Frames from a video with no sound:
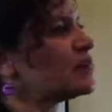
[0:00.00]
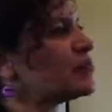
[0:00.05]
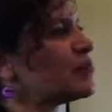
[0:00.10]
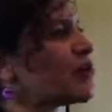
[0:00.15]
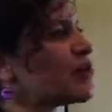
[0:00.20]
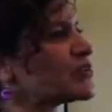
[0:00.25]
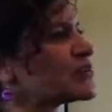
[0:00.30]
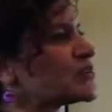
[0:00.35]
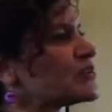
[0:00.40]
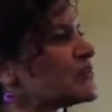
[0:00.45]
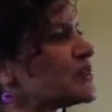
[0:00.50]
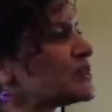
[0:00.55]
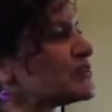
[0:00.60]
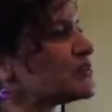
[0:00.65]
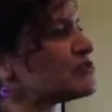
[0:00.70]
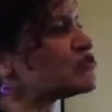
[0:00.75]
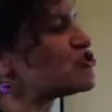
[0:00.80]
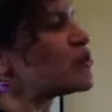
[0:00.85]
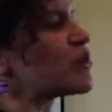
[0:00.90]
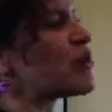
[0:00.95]
in Bosnia
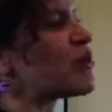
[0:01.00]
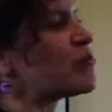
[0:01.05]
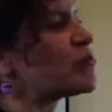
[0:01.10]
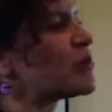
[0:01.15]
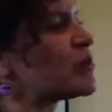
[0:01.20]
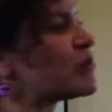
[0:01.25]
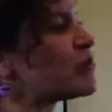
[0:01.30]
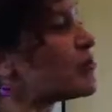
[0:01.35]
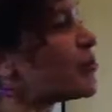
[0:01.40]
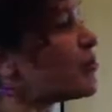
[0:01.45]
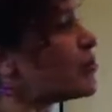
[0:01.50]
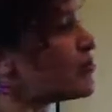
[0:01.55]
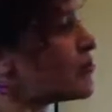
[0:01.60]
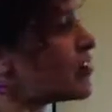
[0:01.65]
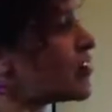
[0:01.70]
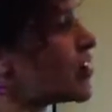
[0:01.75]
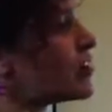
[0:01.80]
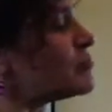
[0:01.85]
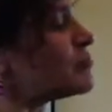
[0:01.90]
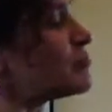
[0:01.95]
the trauma of
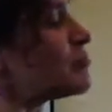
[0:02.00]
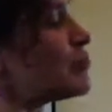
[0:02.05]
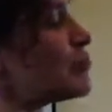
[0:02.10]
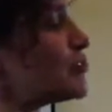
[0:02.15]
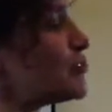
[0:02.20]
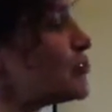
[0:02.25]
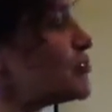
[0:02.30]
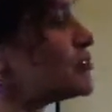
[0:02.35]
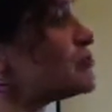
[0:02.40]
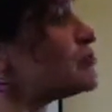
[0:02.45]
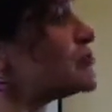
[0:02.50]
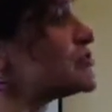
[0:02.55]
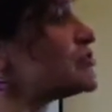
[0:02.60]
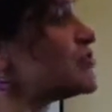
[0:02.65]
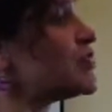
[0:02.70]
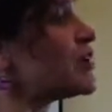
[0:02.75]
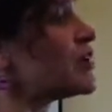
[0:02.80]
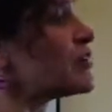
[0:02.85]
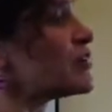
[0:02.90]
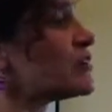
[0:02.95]
rape, although it was
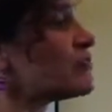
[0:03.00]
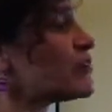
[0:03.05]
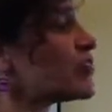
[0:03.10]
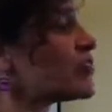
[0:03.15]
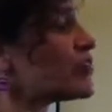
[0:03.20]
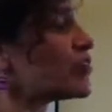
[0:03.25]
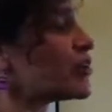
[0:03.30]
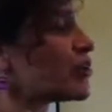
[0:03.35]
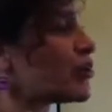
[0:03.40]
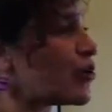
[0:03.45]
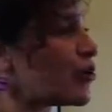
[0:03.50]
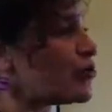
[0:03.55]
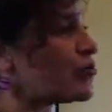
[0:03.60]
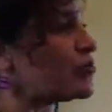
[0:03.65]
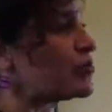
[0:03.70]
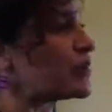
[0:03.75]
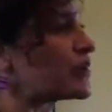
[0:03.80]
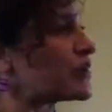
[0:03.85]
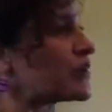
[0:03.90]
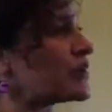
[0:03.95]
very, very
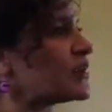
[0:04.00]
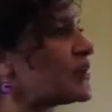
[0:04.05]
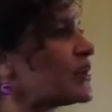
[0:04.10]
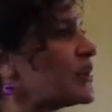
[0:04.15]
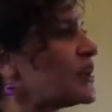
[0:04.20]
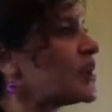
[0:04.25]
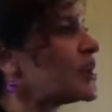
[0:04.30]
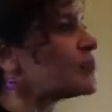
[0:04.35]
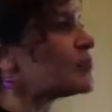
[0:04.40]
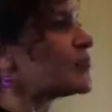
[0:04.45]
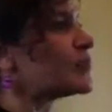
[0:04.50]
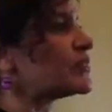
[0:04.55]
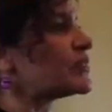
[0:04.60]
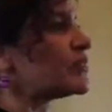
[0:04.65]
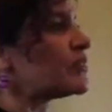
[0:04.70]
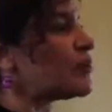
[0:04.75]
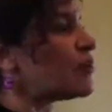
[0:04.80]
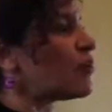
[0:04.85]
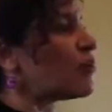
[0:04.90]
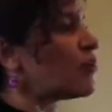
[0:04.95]
open, but
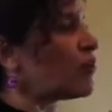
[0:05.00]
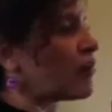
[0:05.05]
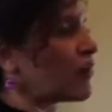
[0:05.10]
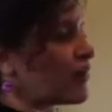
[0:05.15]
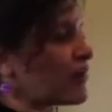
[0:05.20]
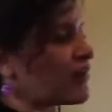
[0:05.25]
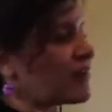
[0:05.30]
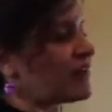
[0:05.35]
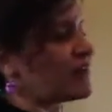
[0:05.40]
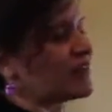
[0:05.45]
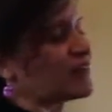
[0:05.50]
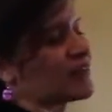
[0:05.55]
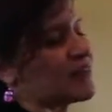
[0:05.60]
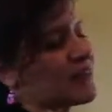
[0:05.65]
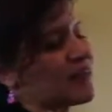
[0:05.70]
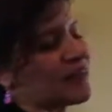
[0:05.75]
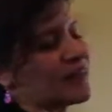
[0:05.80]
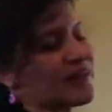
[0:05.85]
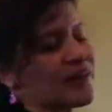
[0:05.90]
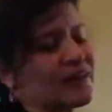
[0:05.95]

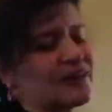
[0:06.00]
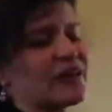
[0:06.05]
and